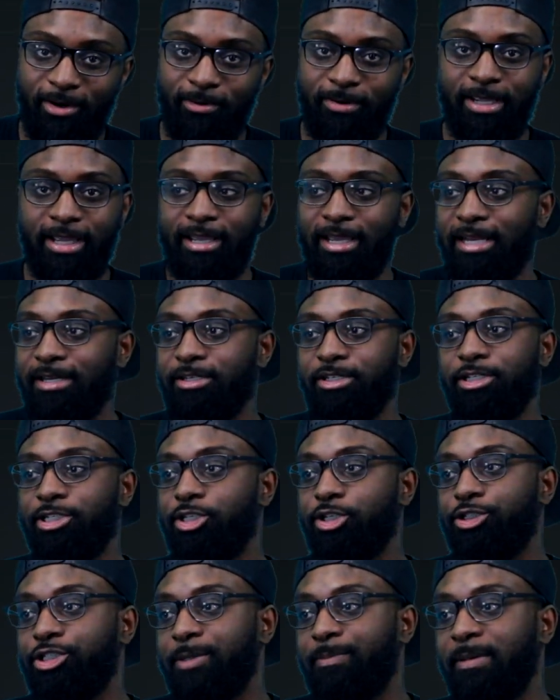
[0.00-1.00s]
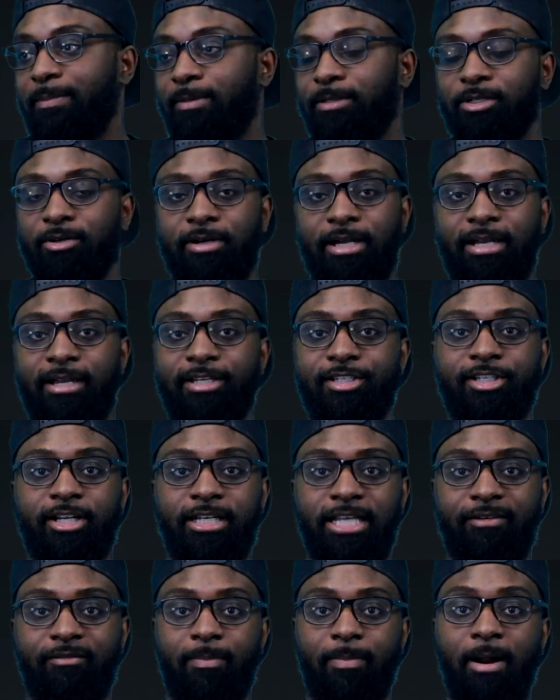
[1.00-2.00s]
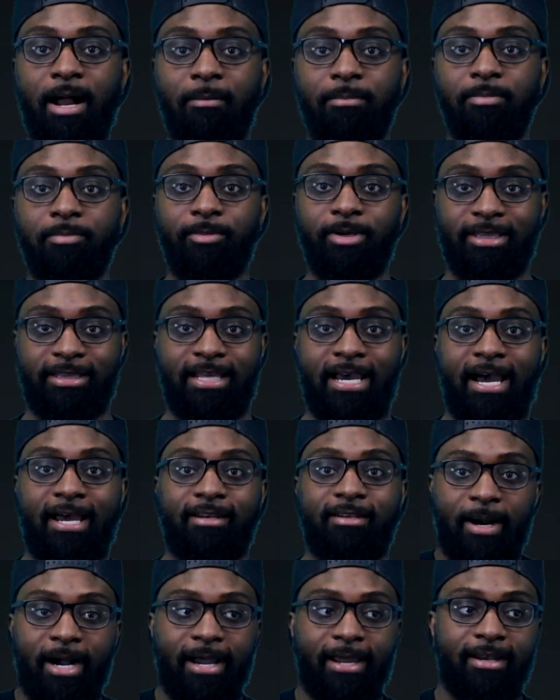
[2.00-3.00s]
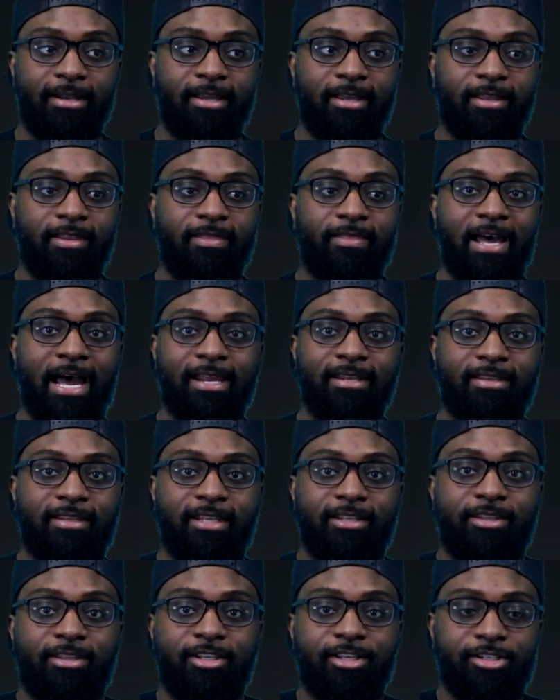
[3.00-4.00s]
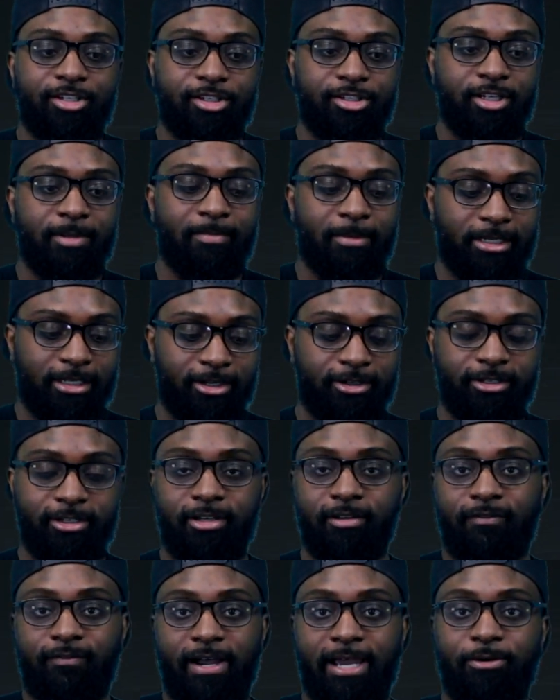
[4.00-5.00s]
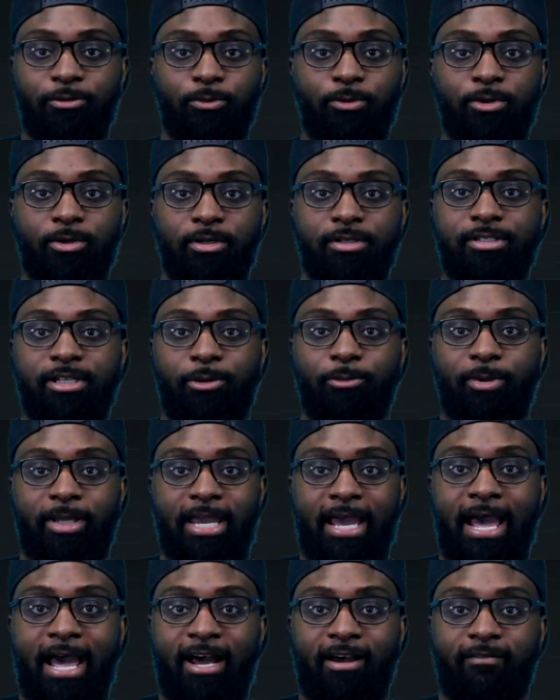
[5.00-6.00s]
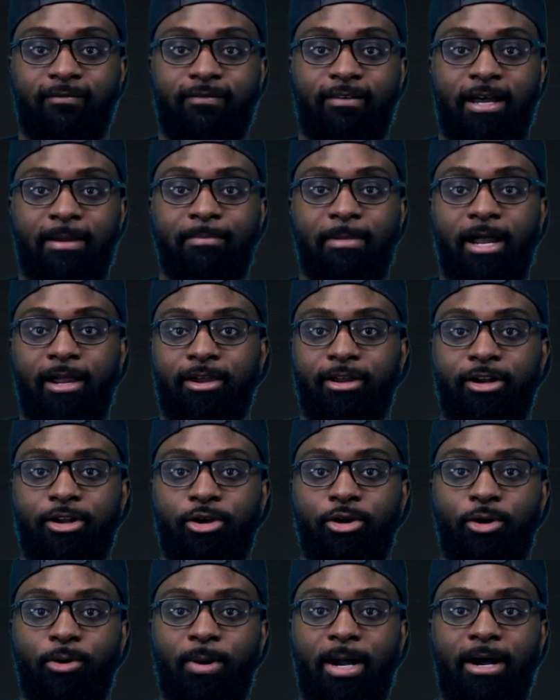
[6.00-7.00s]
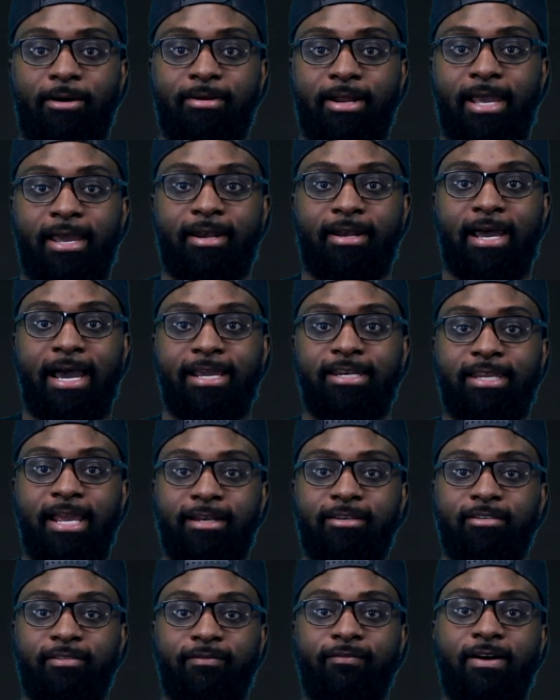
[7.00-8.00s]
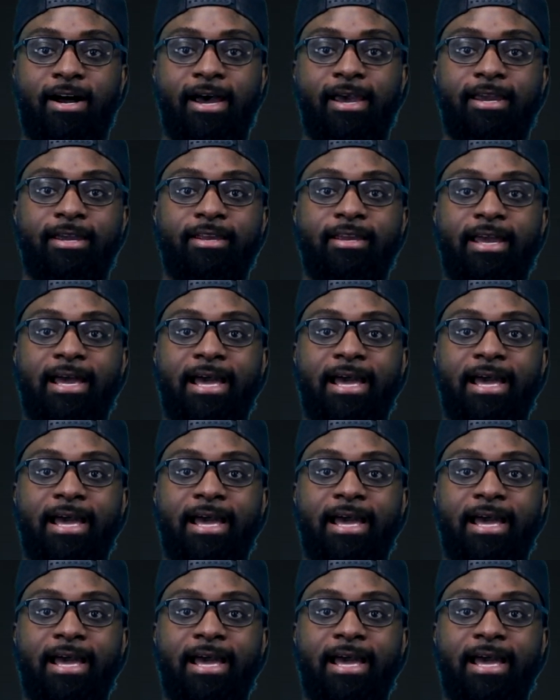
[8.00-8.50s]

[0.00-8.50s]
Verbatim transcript: Okay, and usually people don't necessarily have a problem with that, but that th these are some clearly defined rules that we have. I'm not going to go out and identify